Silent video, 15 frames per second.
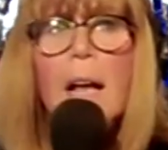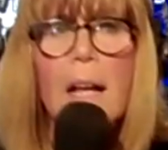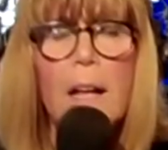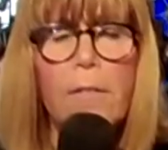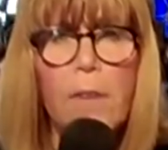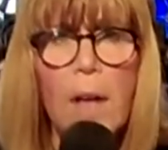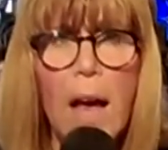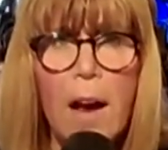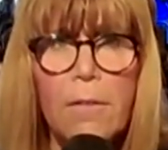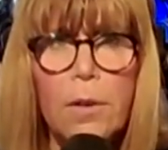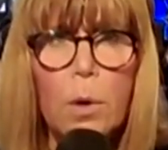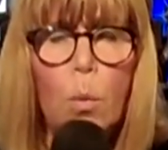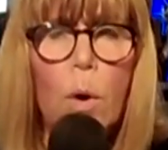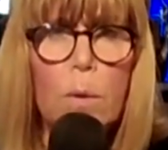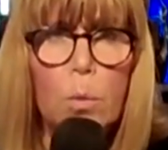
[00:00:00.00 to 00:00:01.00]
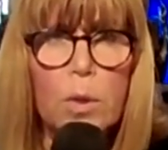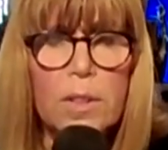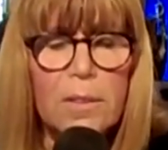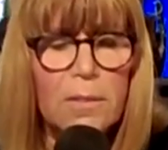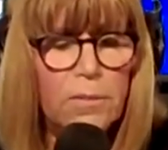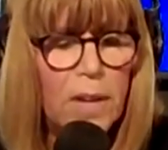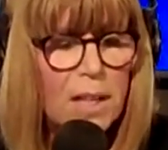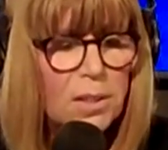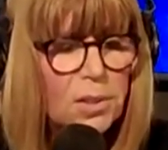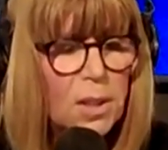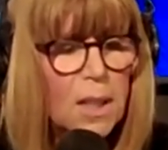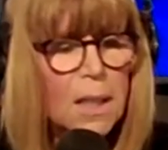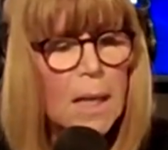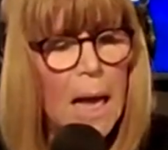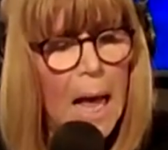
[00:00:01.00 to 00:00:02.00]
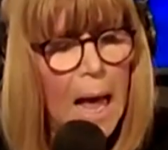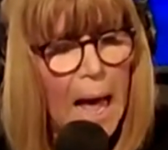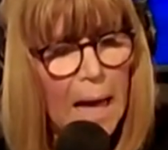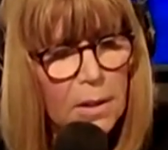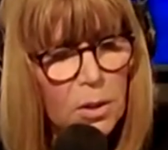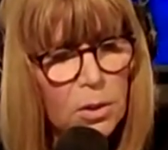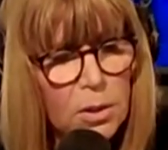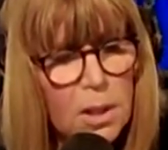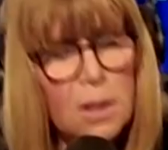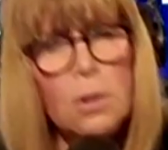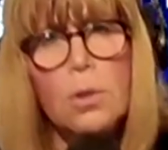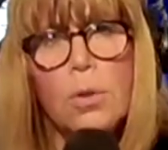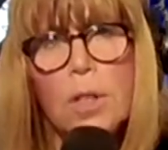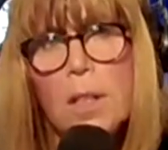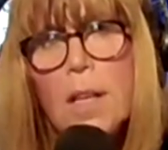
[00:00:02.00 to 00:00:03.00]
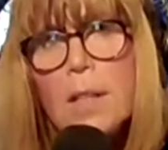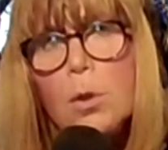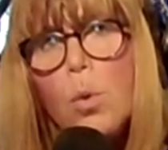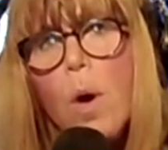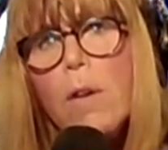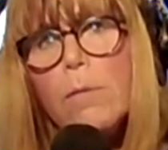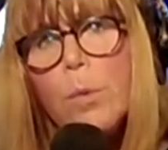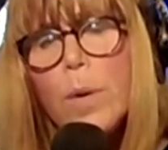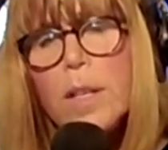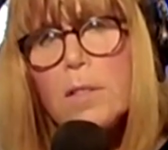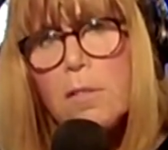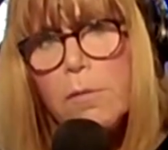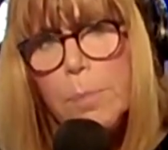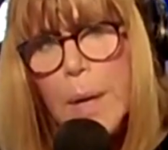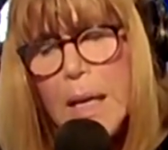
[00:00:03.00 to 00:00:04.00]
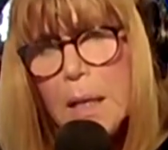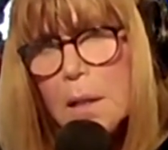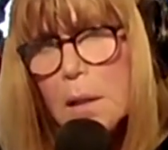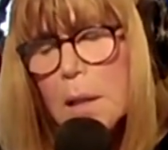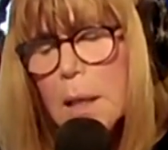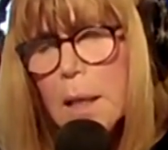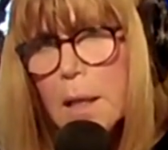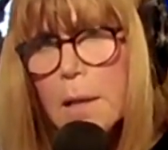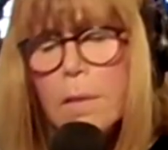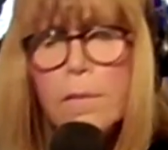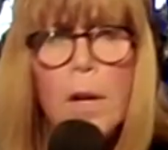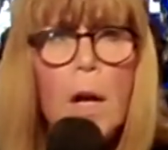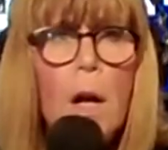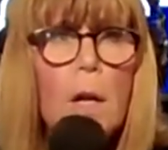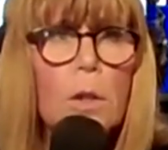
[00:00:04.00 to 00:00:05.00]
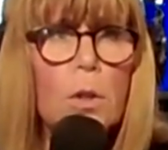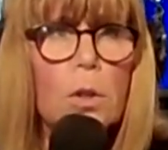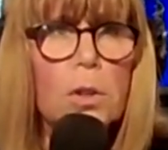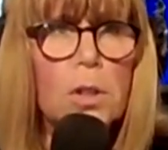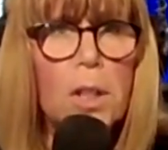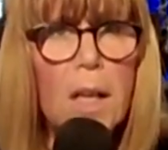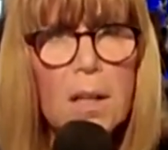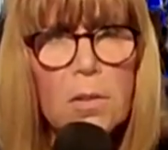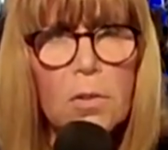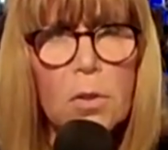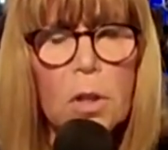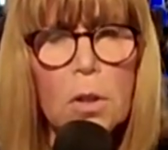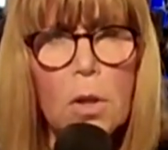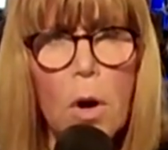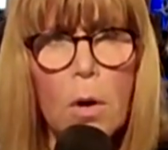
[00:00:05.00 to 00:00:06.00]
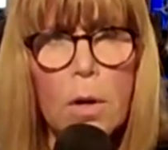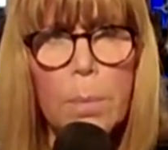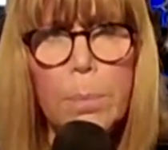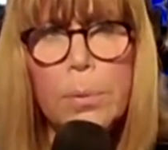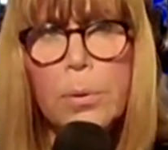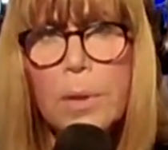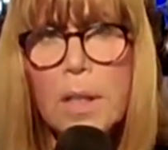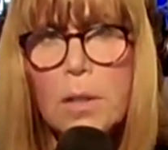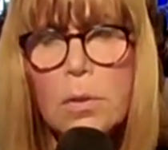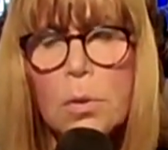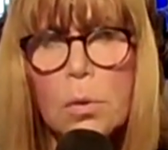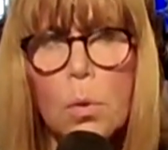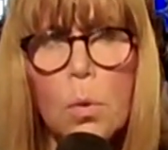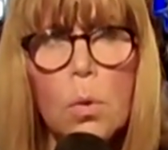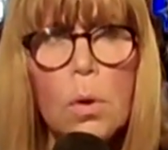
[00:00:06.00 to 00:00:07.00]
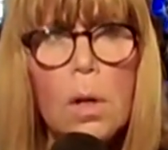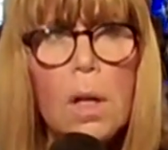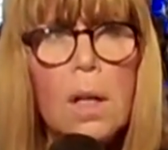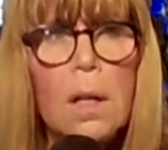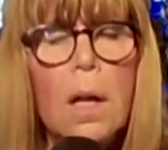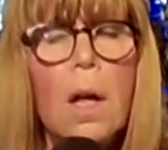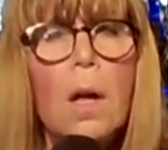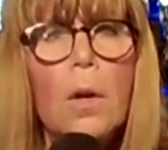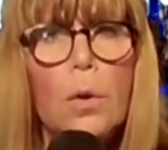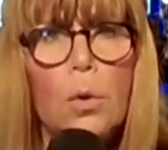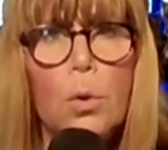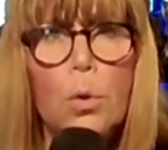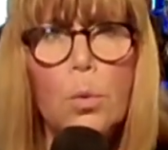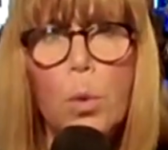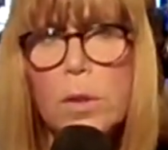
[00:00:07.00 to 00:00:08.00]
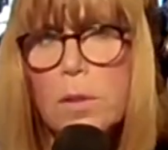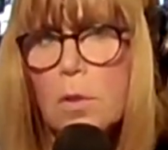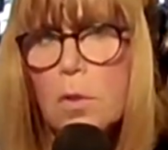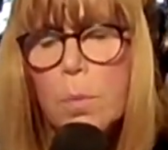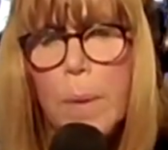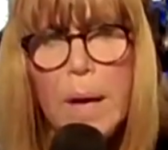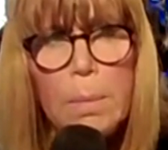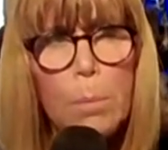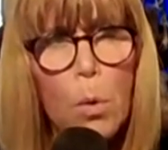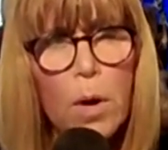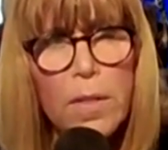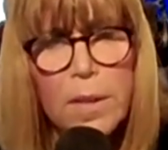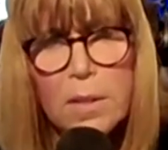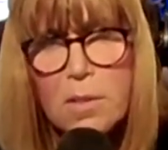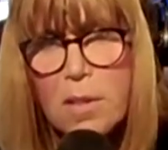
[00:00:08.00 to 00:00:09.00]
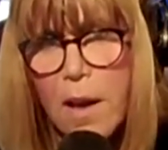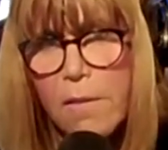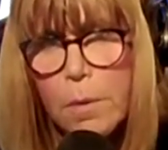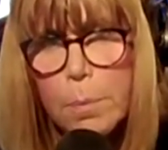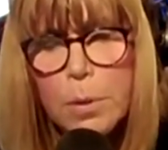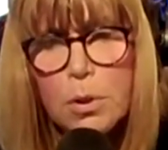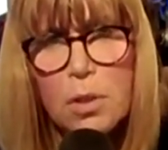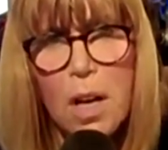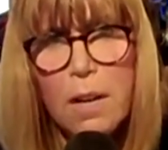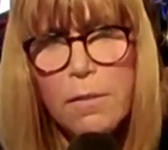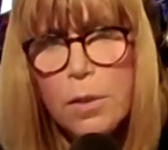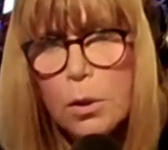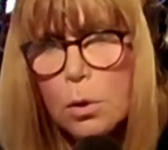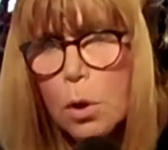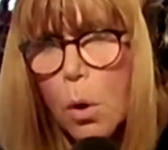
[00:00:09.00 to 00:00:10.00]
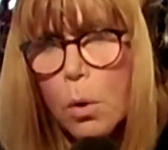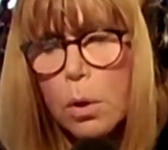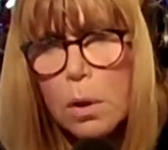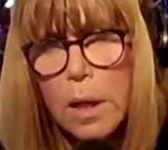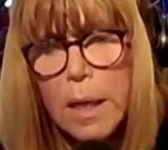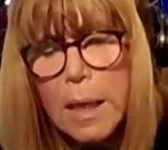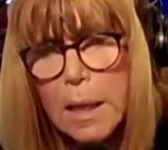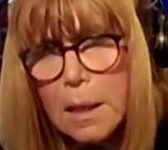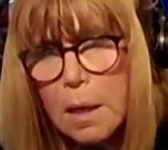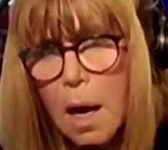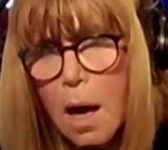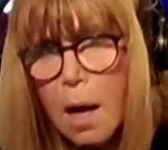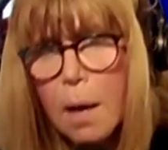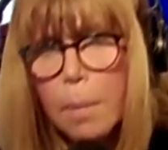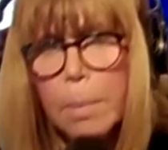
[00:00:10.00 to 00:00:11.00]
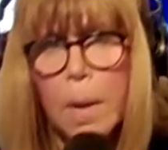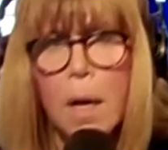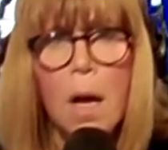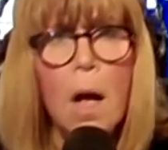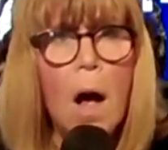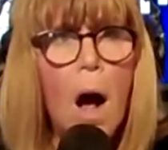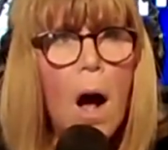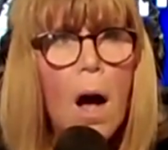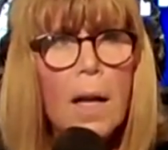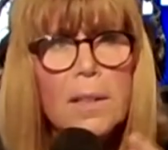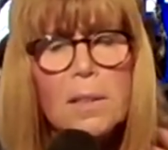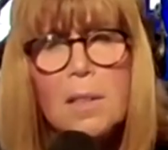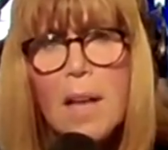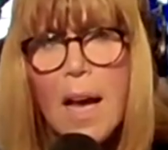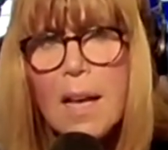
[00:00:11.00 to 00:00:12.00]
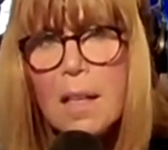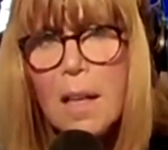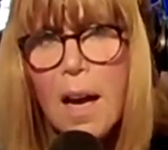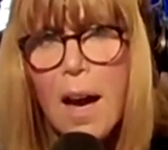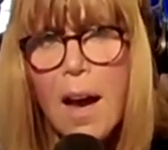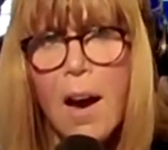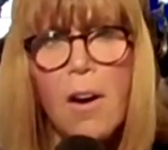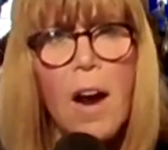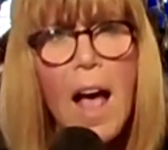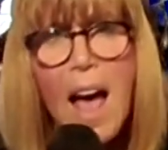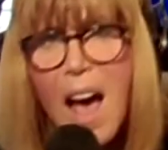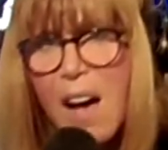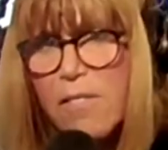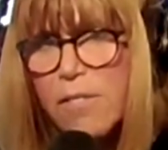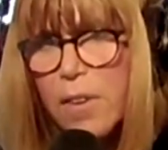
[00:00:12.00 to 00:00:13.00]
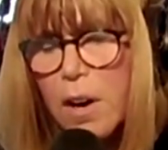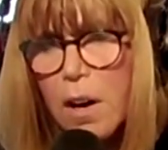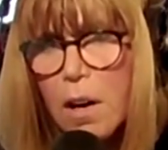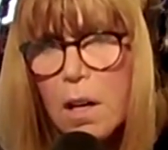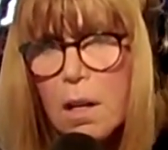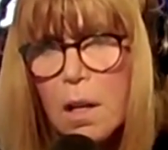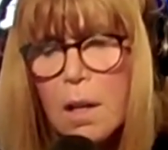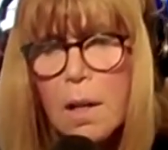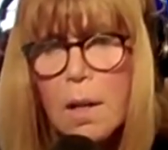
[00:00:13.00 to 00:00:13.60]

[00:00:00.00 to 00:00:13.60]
if everyone was invested in and you could get 12 weeks of paid leave, your kids could go to preschool, you wouldn't spend more than 7% of your total income on daycare ever?